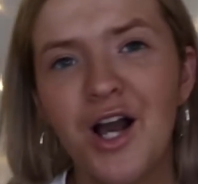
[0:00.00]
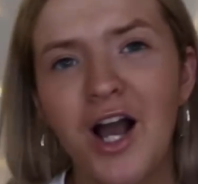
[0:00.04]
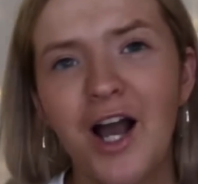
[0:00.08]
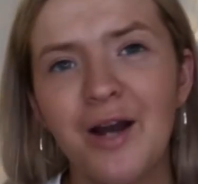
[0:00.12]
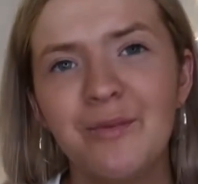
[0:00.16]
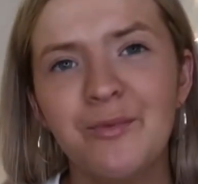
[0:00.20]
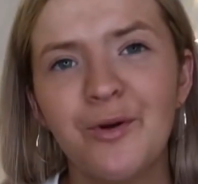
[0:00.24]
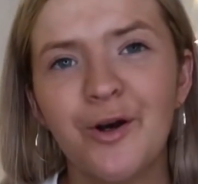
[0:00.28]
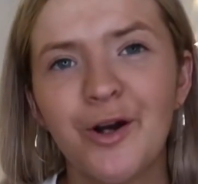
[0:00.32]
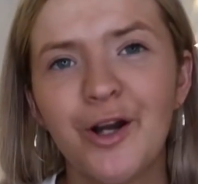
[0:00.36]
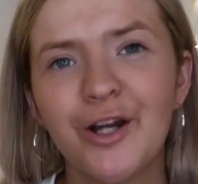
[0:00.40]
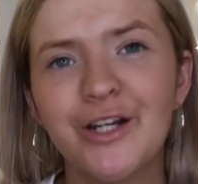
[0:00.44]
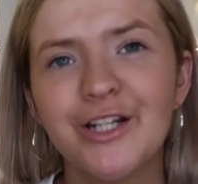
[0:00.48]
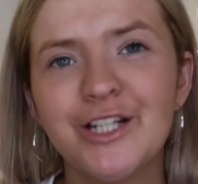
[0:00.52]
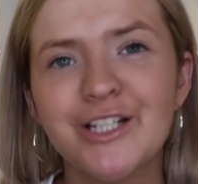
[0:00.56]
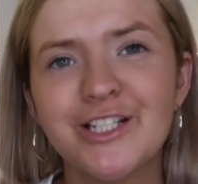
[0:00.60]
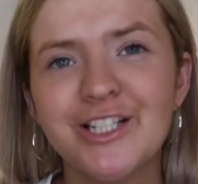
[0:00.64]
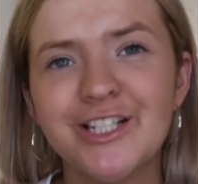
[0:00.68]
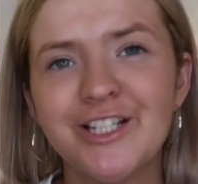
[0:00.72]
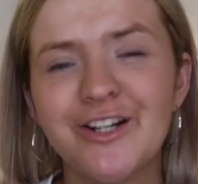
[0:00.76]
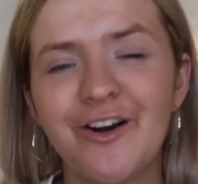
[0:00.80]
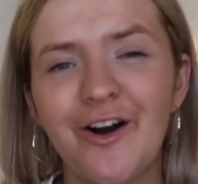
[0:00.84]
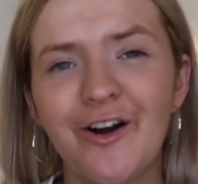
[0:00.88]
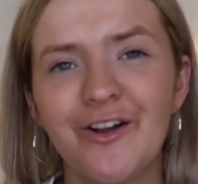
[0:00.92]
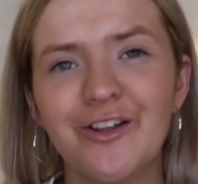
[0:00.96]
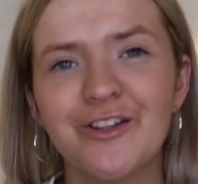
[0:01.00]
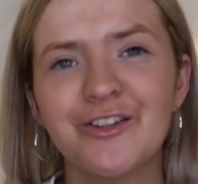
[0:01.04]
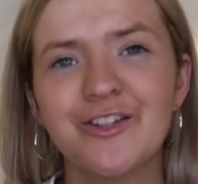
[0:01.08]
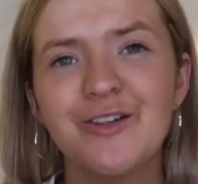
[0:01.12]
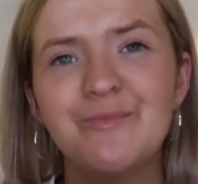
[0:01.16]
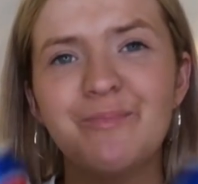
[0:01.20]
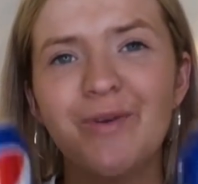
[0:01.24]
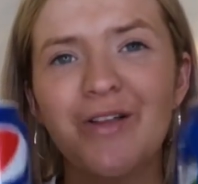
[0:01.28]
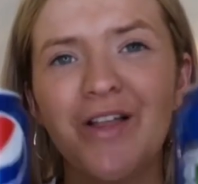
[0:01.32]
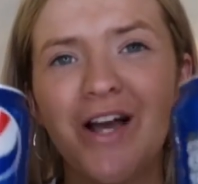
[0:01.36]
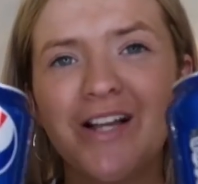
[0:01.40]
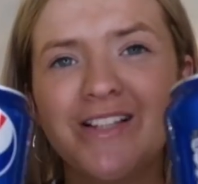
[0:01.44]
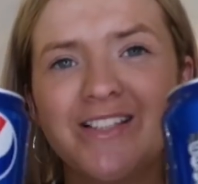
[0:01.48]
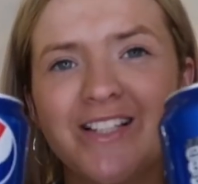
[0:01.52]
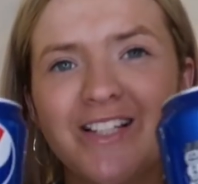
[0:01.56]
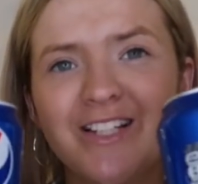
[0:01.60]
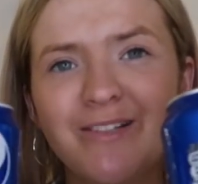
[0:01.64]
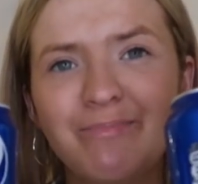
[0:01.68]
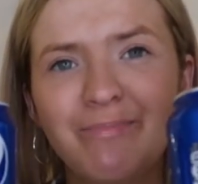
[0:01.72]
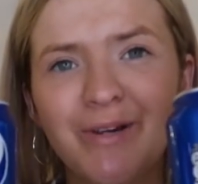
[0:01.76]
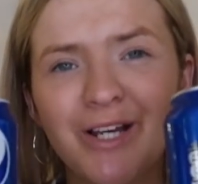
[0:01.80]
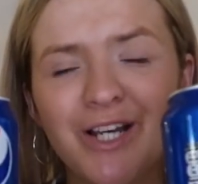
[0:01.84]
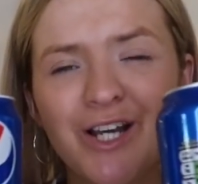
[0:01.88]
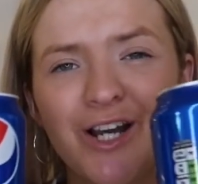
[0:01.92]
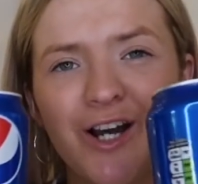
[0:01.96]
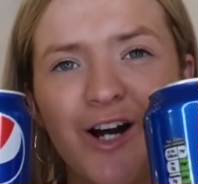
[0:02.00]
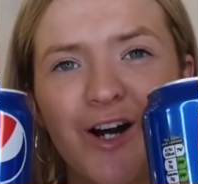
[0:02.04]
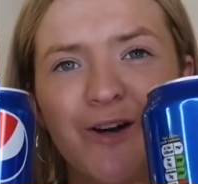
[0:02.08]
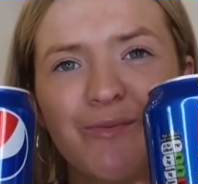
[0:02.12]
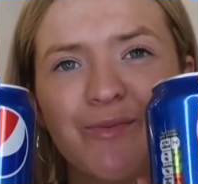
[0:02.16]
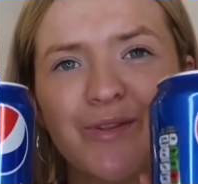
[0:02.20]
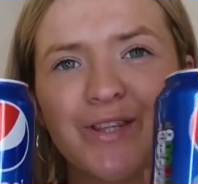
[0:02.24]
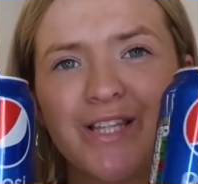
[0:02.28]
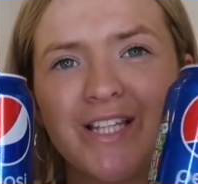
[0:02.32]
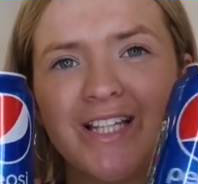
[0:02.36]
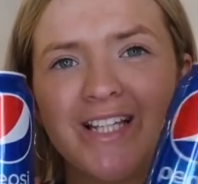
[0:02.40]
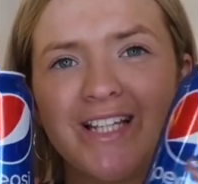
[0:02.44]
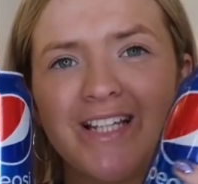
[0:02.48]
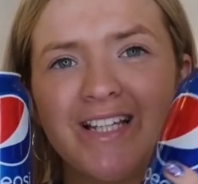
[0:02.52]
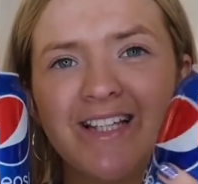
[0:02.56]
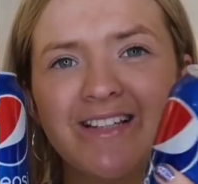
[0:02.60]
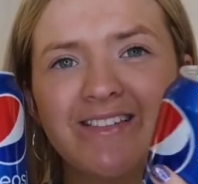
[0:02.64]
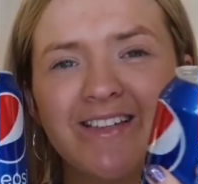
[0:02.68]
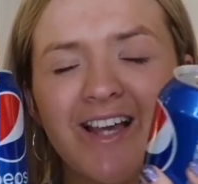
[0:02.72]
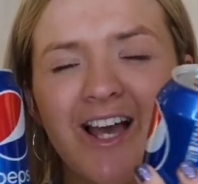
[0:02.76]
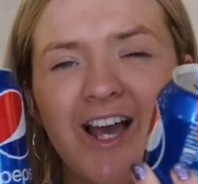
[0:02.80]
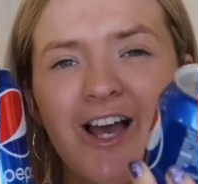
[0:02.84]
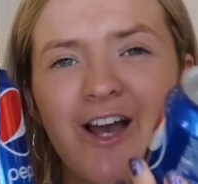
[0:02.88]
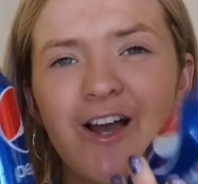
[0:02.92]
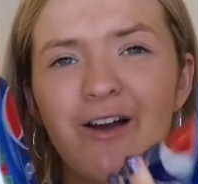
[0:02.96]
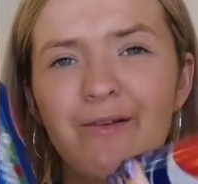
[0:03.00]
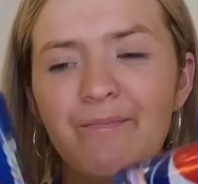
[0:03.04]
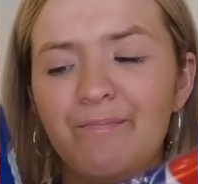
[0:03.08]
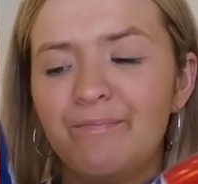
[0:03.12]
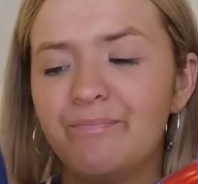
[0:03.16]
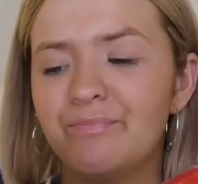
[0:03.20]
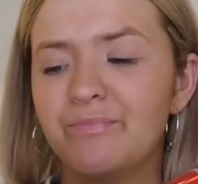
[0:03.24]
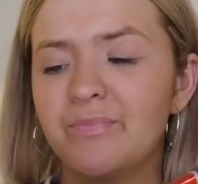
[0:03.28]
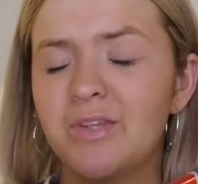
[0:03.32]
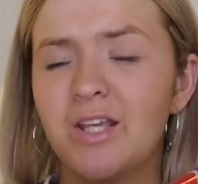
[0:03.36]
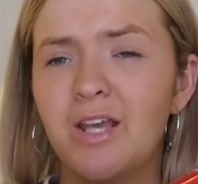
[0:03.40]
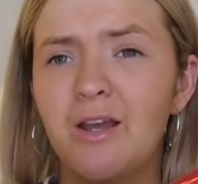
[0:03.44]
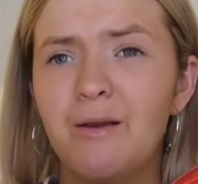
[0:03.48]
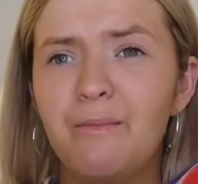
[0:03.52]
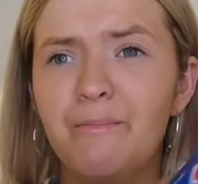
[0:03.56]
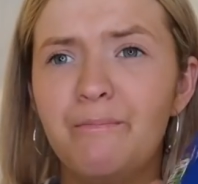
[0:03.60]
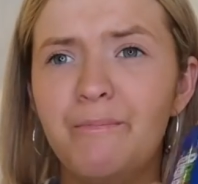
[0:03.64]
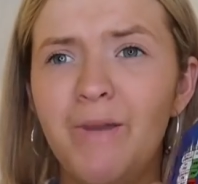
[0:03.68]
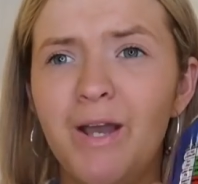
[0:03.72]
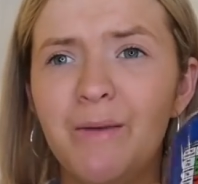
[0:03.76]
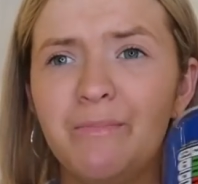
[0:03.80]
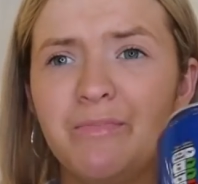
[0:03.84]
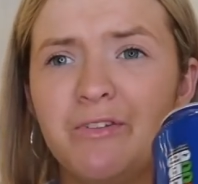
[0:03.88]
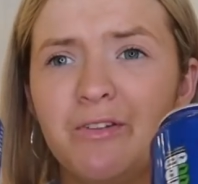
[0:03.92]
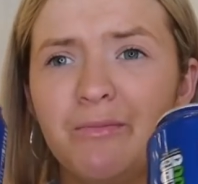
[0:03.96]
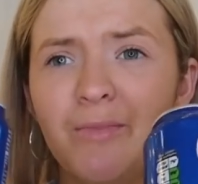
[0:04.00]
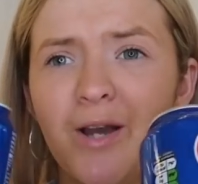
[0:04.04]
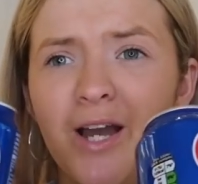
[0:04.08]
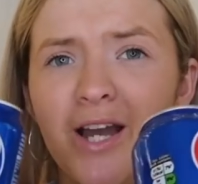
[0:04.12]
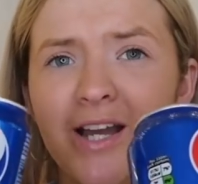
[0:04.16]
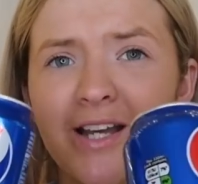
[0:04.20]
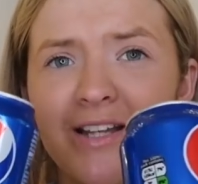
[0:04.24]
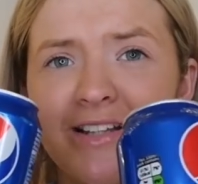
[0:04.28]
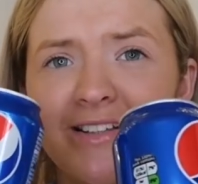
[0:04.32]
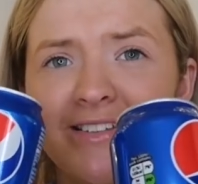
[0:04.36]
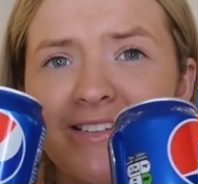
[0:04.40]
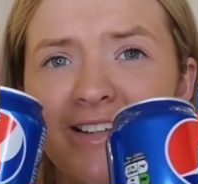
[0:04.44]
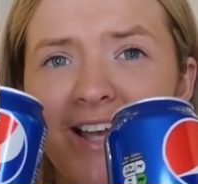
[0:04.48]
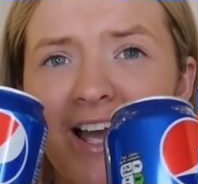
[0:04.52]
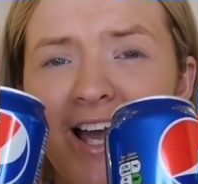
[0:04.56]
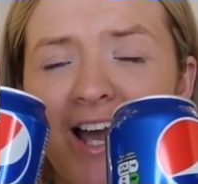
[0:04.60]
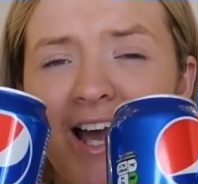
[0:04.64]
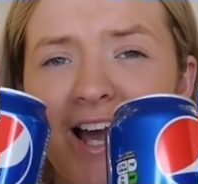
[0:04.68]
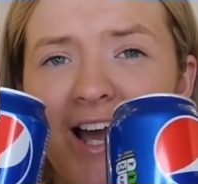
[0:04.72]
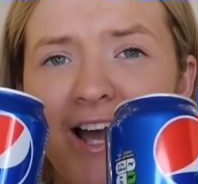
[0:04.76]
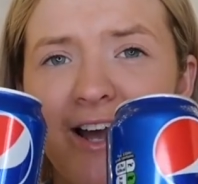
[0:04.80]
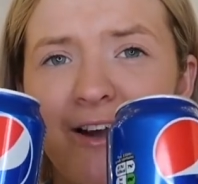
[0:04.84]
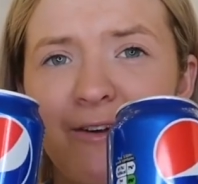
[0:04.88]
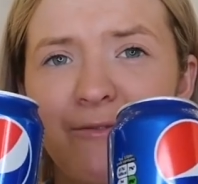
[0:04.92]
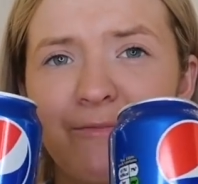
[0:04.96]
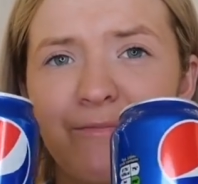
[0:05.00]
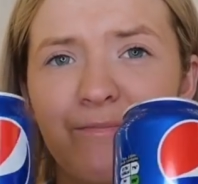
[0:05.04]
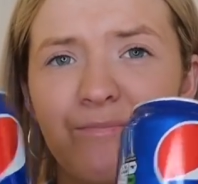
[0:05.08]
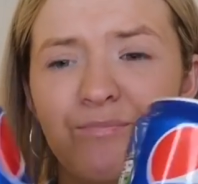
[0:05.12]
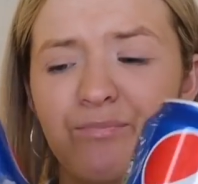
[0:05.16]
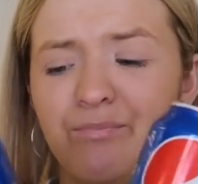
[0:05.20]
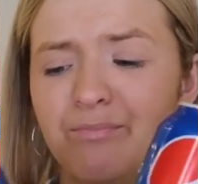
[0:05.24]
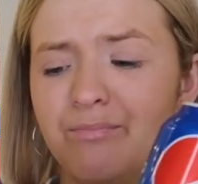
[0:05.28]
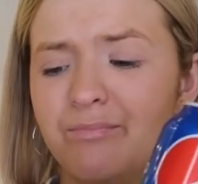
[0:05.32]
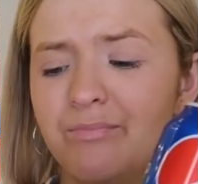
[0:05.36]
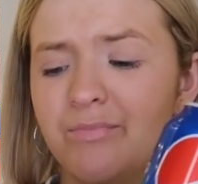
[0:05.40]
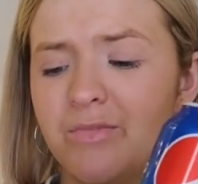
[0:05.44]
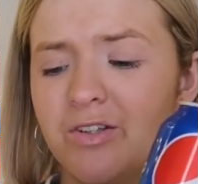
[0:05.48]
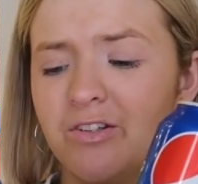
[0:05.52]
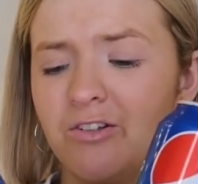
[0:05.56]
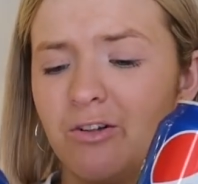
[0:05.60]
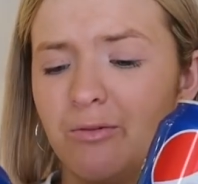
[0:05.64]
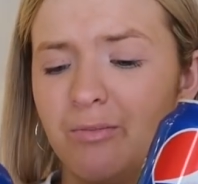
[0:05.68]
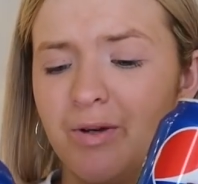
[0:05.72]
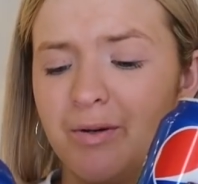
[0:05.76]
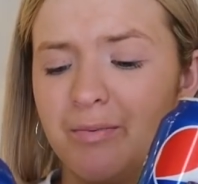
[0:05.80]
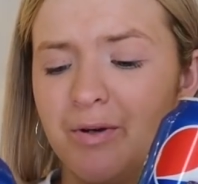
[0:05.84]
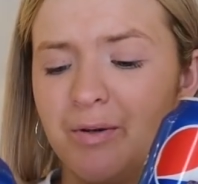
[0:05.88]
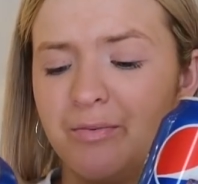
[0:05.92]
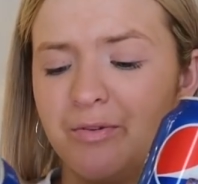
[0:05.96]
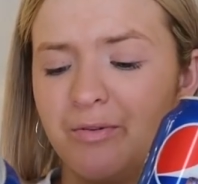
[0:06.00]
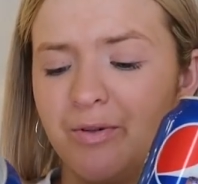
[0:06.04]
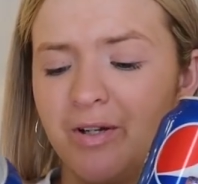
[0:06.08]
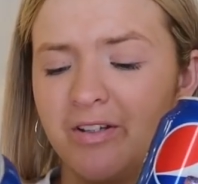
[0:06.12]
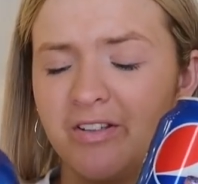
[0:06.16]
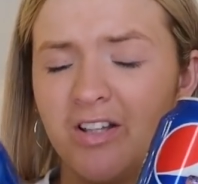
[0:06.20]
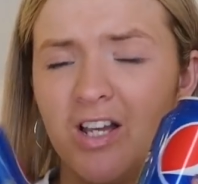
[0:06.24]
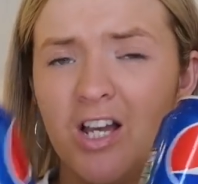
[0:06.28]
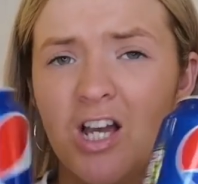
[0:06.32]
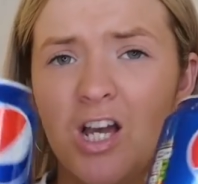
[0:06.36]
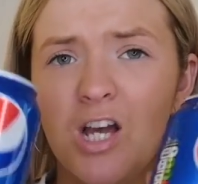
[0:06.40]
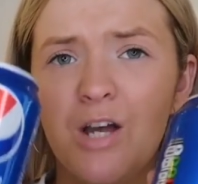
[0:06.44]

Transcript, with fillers: I'm not going to show you all of them, but I did pick up these Pepsi Max, it's not Pepsi Max,